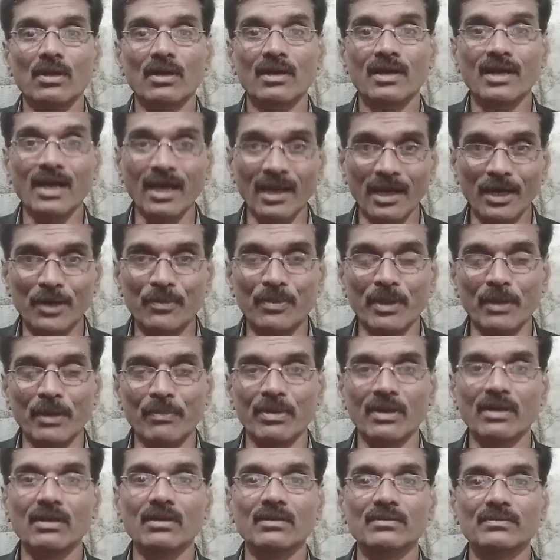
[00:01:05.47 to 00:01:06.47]
colored
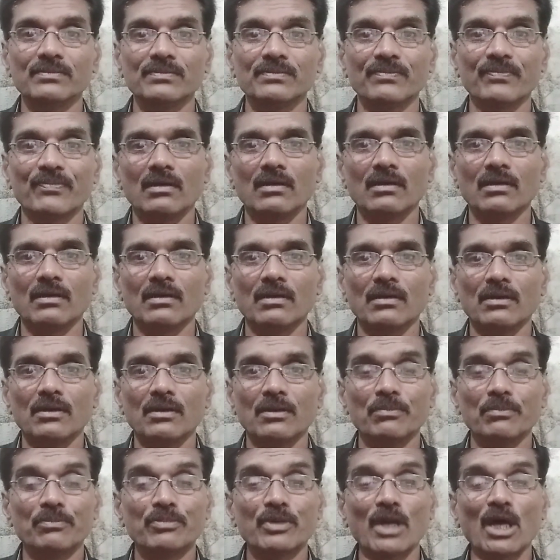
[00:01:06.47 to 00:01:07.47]
people
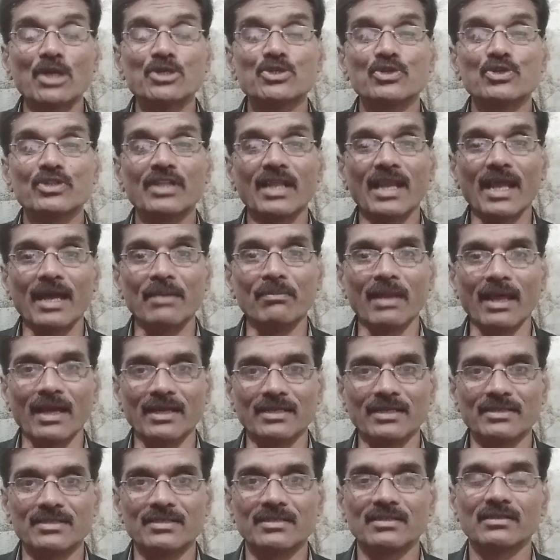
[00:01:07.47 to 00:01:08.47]
brought to the
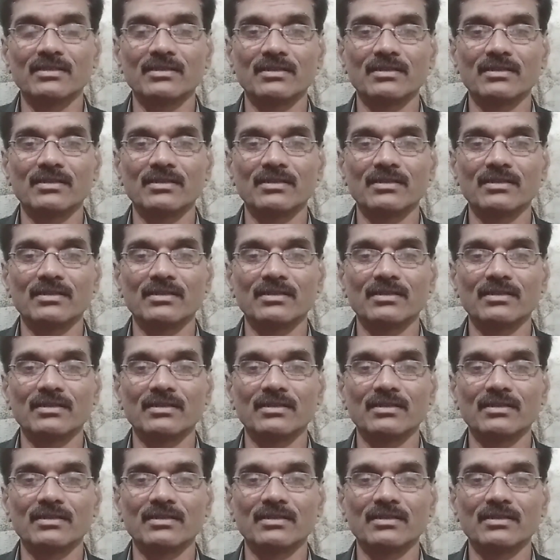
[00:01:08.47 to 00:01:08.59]
limelight